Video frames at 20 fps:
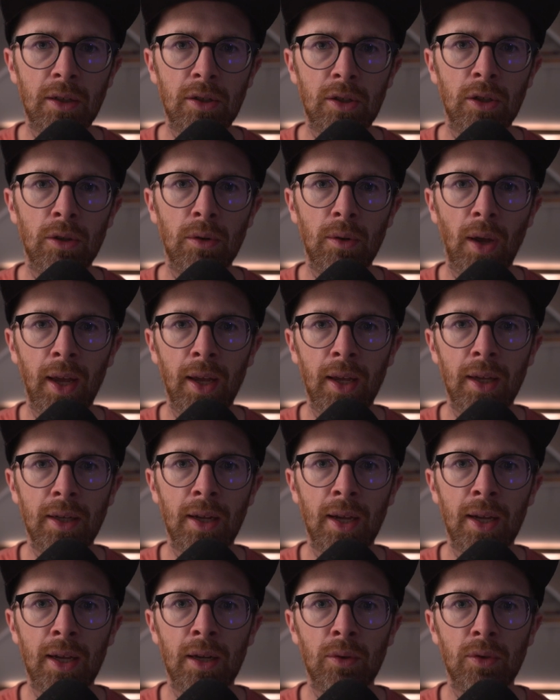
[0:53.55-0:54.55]
to head
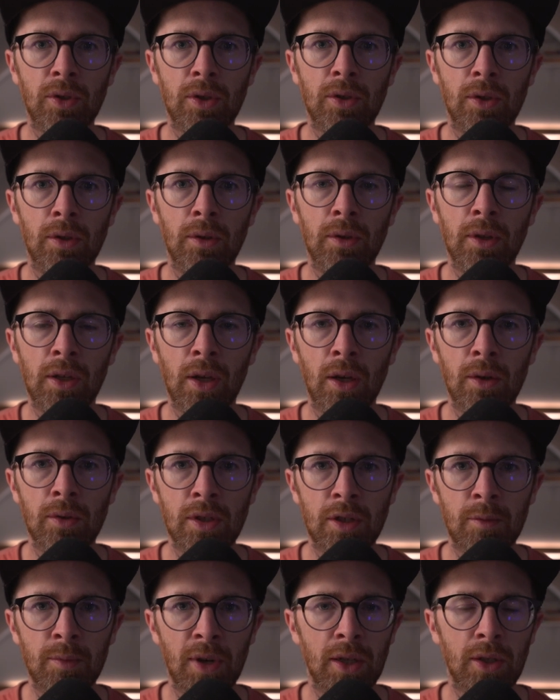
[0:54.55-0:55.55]
out to the
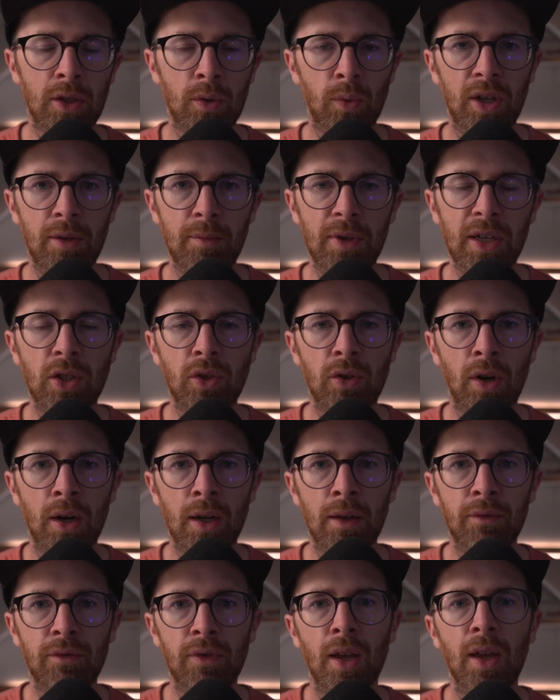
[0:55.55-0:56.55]
coast, about 20-minute
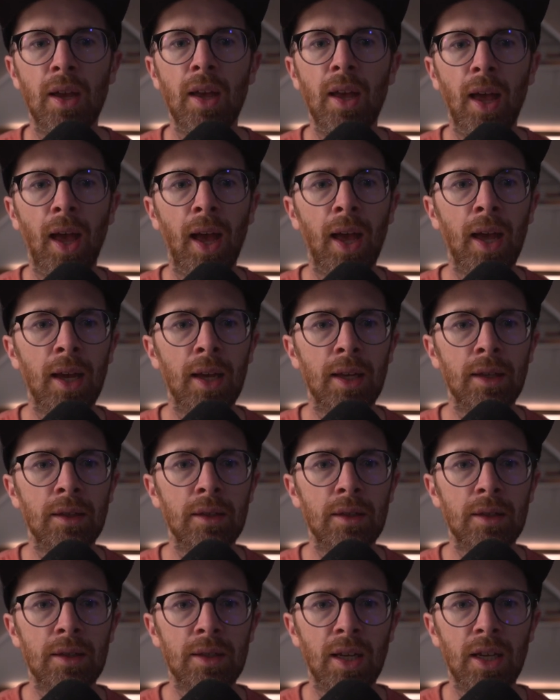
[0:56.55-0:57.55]
drive,
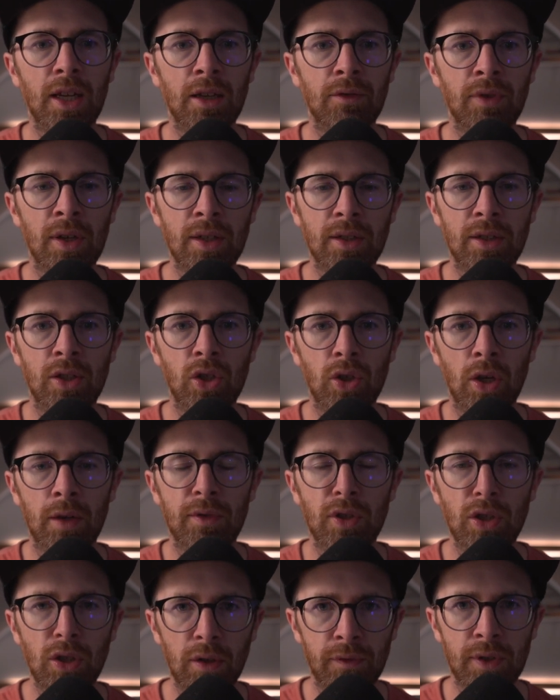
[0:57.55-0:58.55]
and take advantage of
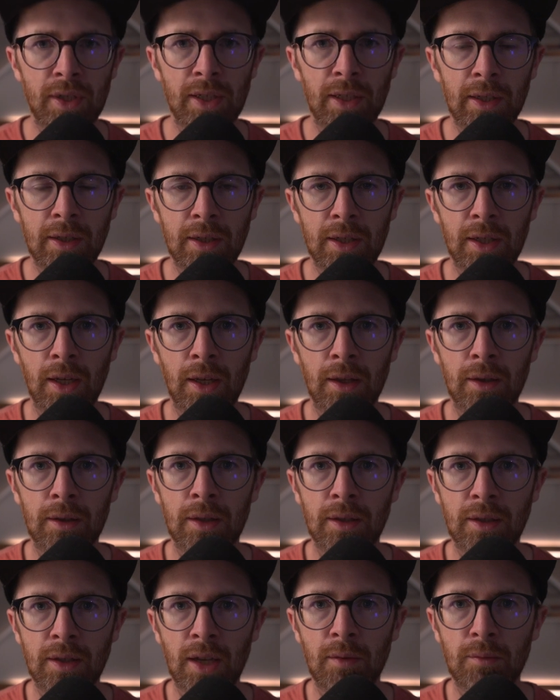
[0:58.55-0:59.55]
a new facility
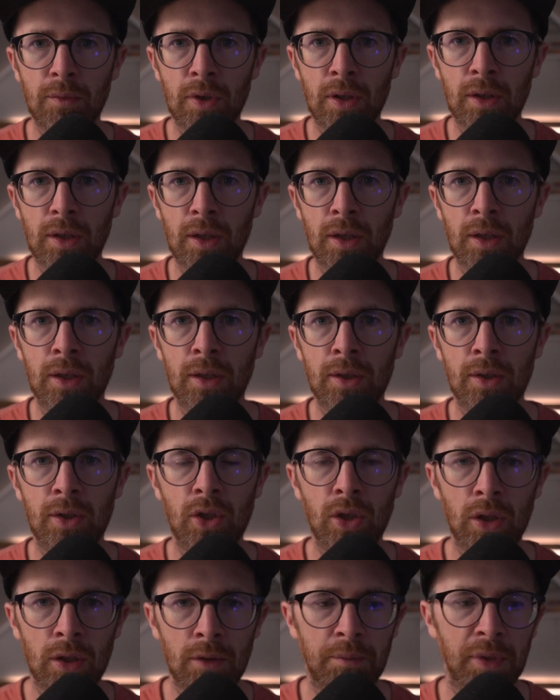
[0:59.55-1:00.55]
that Denmark has
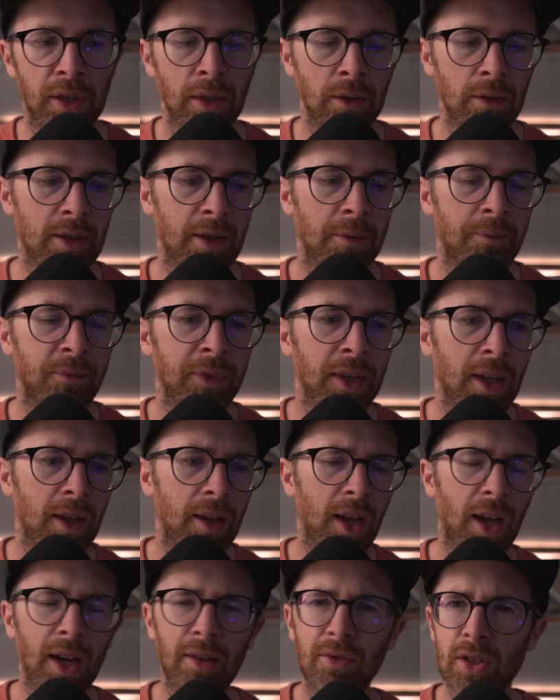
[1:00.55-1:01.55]
just built.
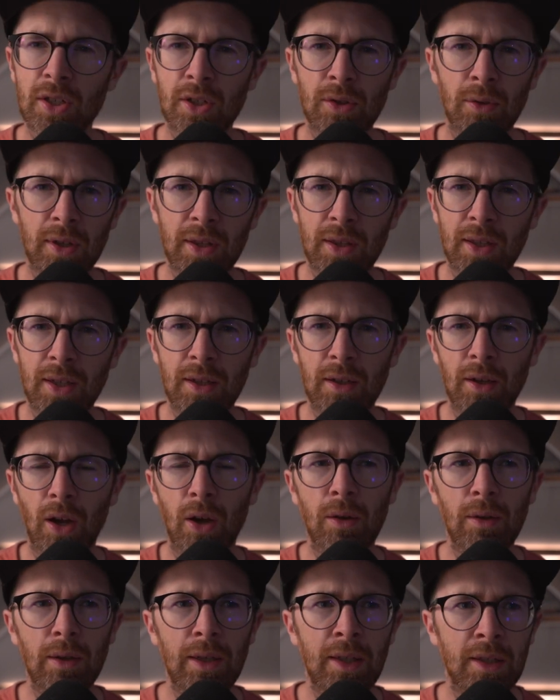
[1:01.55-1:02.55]
And this sort of thing
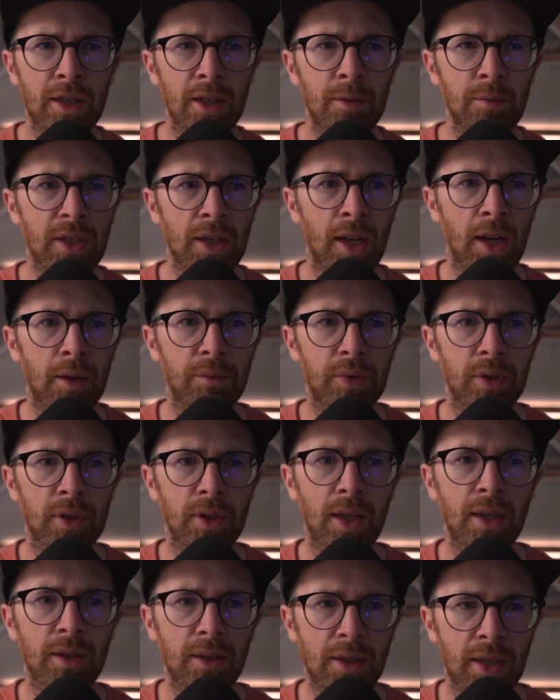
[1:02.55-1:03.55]
only seems to happen in